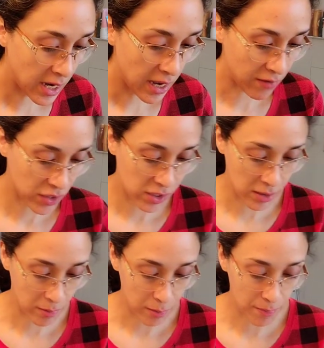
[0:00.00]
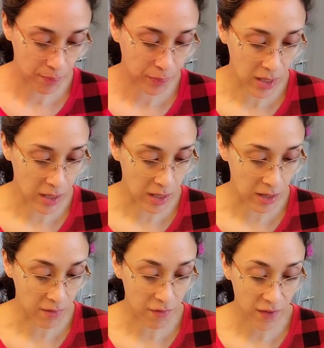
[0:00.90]
I have some
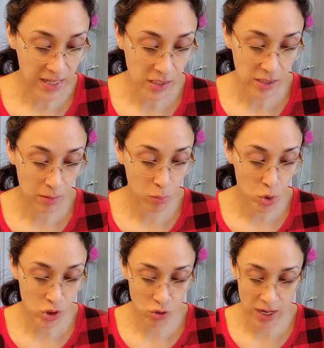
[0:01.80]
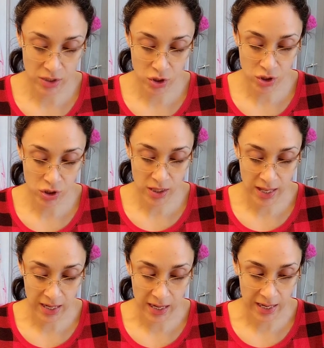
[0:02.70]
uh, face moisturizers
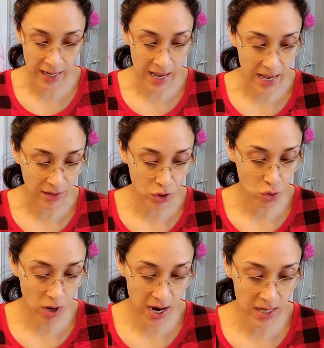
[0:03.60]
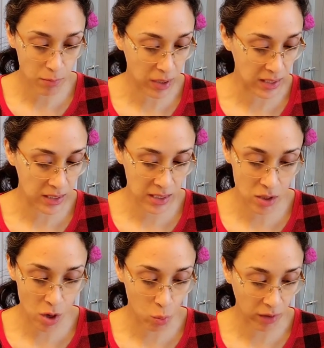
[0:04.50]
that I had tried but did
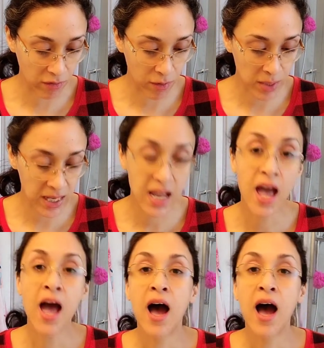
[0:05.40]
not work for me.